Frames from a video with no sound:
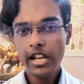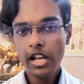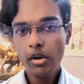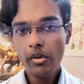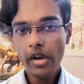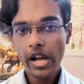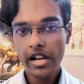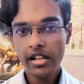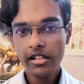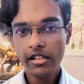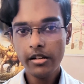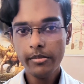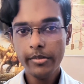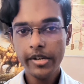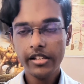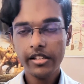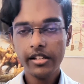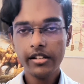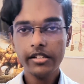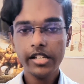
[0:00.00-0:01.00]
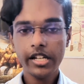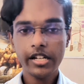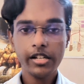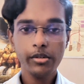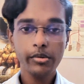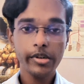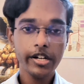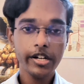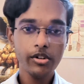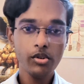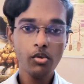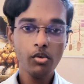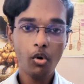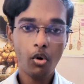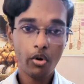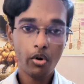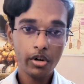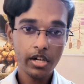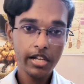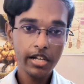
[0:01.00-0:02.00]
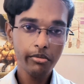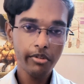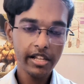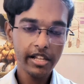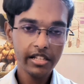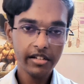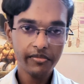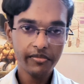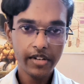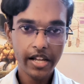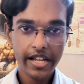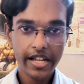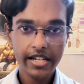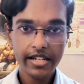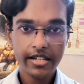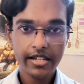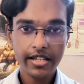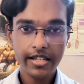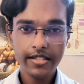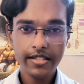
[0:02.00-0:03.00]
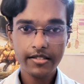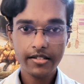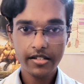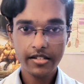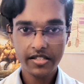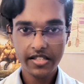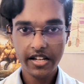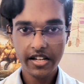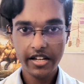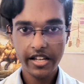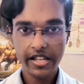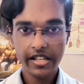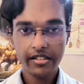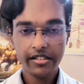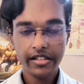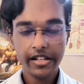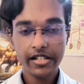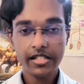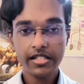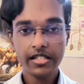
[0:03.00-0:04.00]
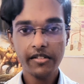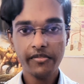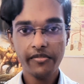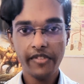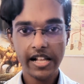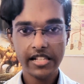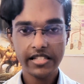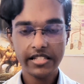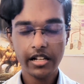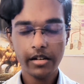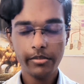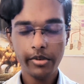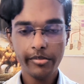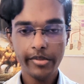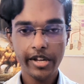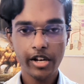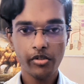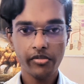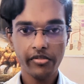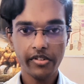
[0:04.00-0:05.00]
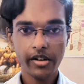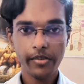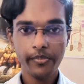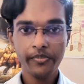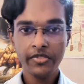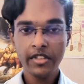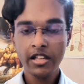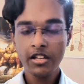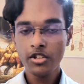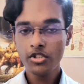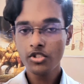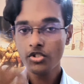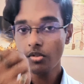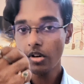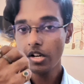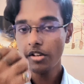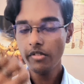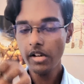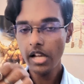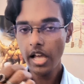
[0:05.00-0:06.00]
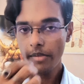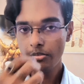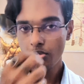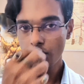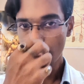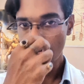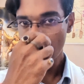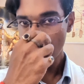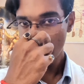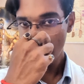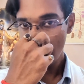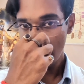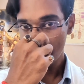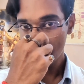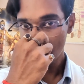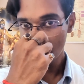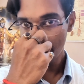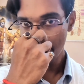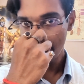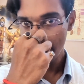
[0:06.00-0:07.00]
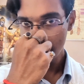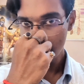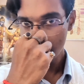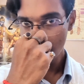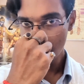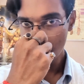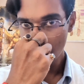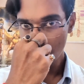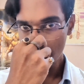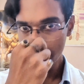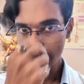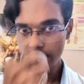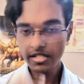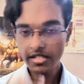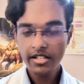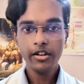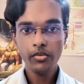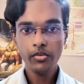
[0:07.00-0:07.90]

And now another method that you can do only while the flight is descending, that is the Valsalva maneuver. So what you will have to do, you will have to pinch your nose